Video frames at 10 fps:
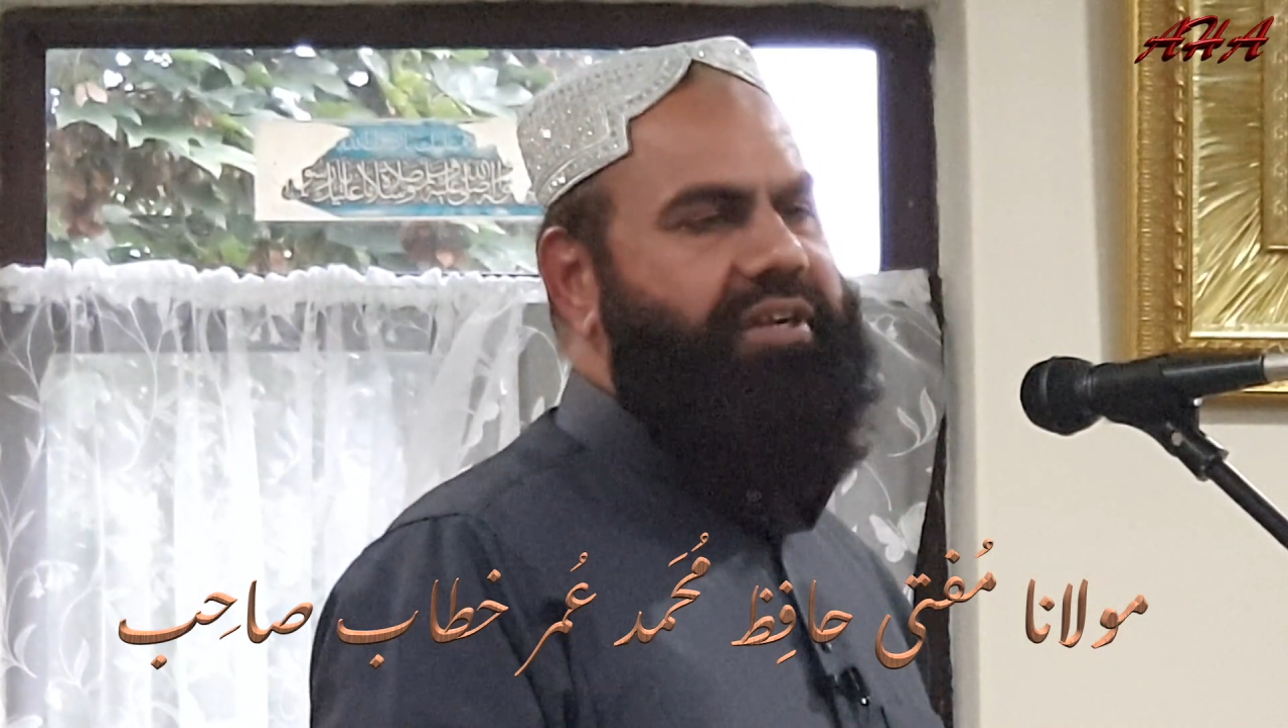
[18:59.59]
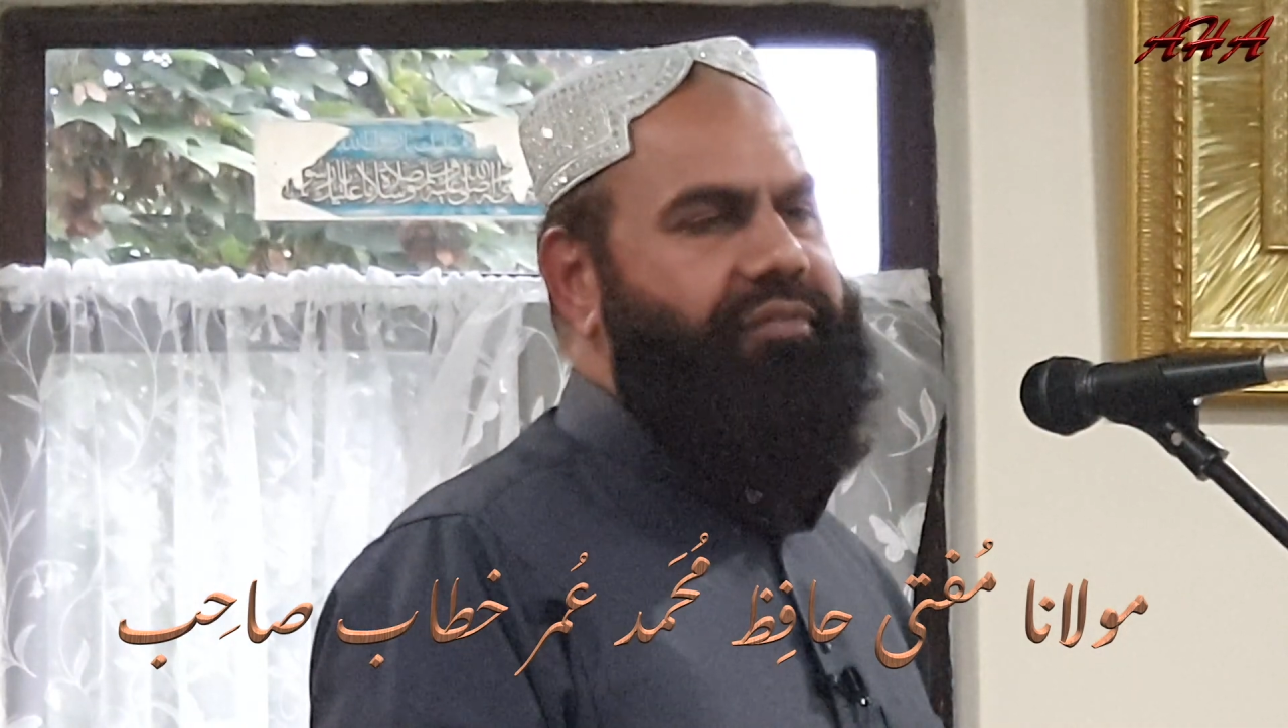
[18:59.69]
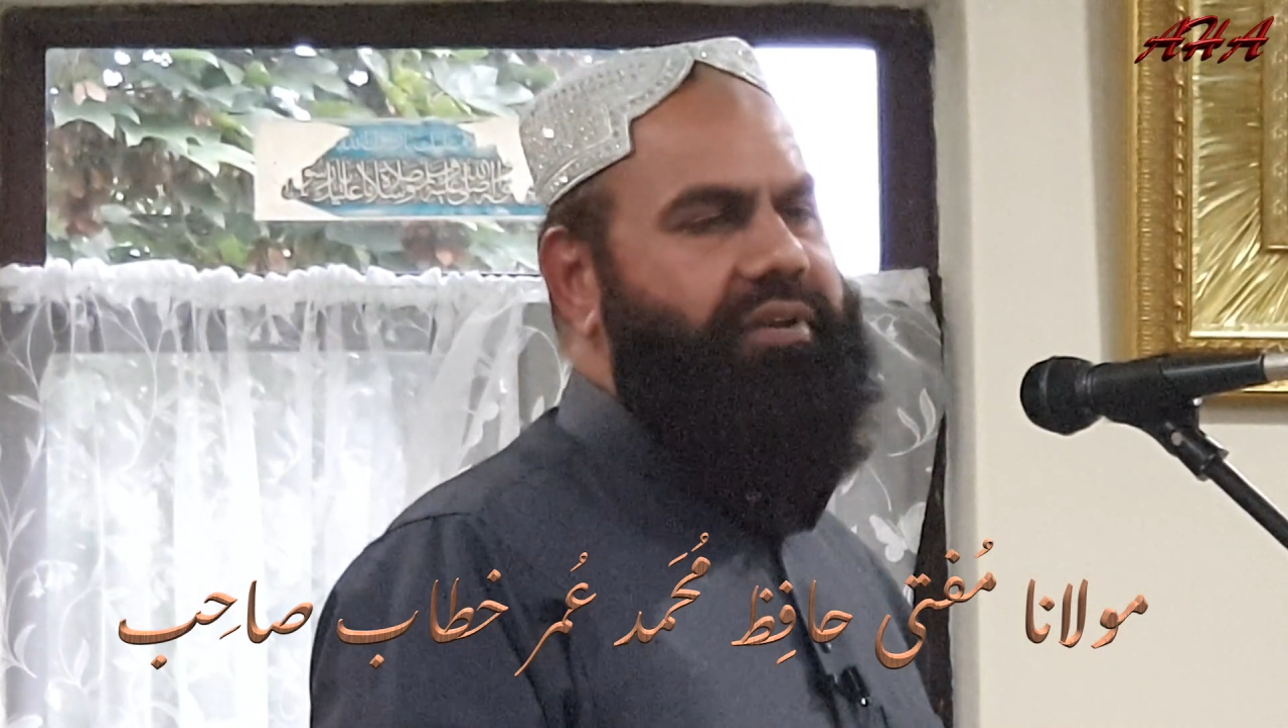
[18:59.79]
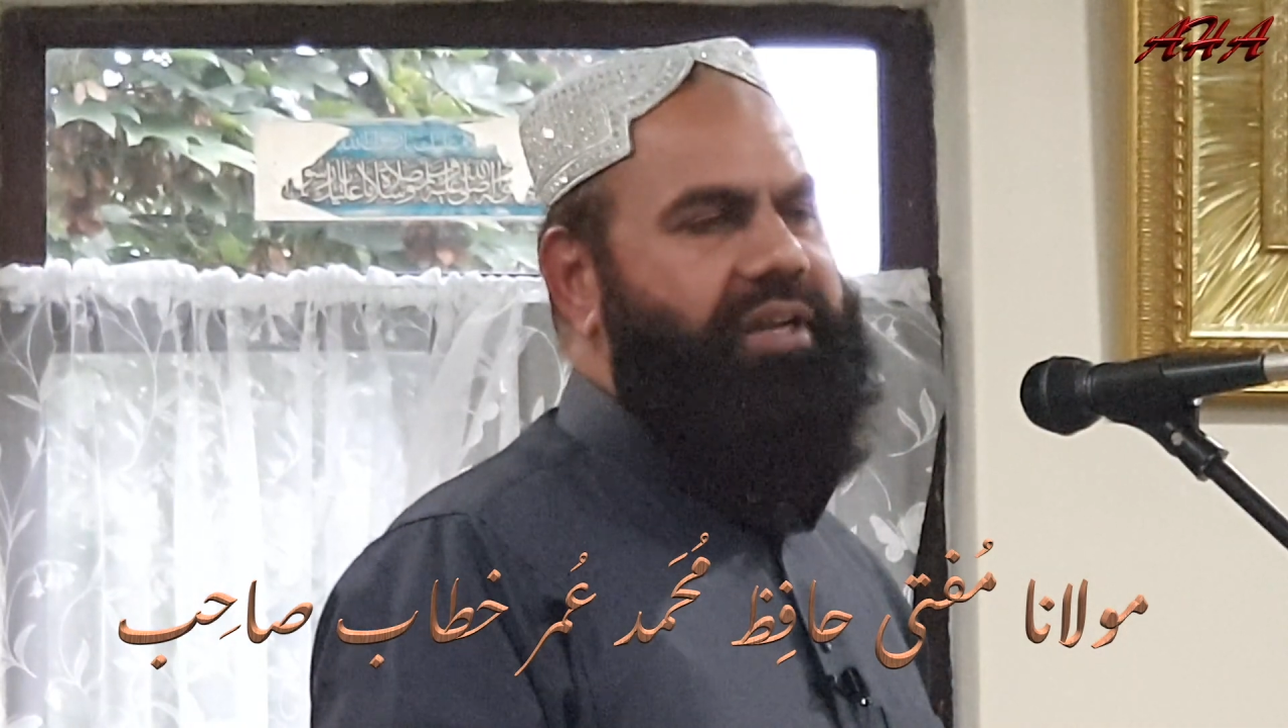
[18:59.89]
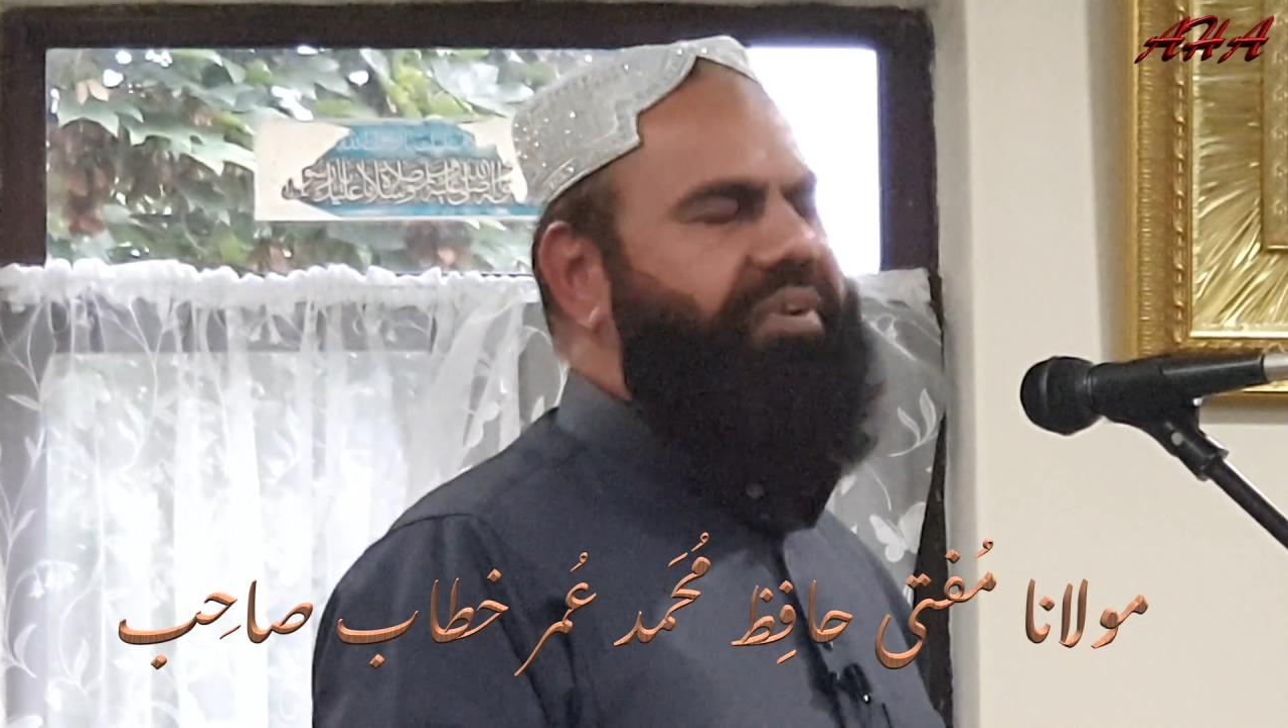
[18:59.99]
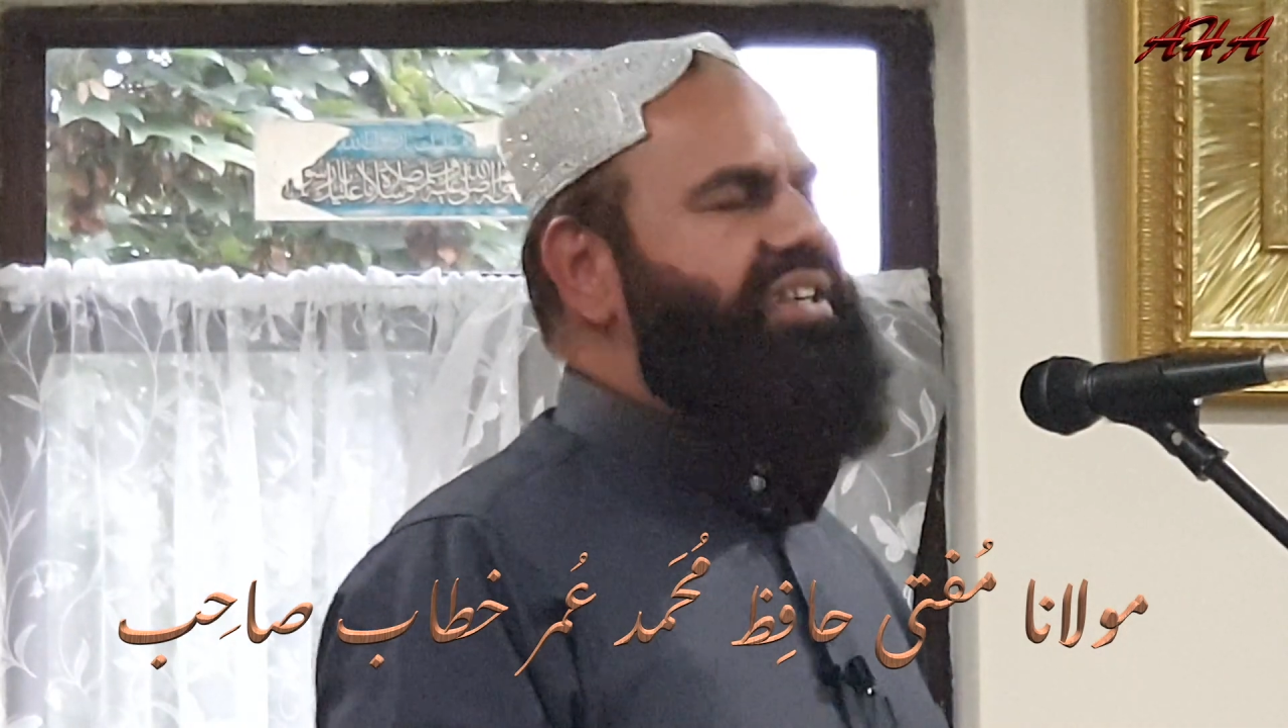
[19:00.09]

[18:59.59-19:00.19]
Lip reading: of Allah, what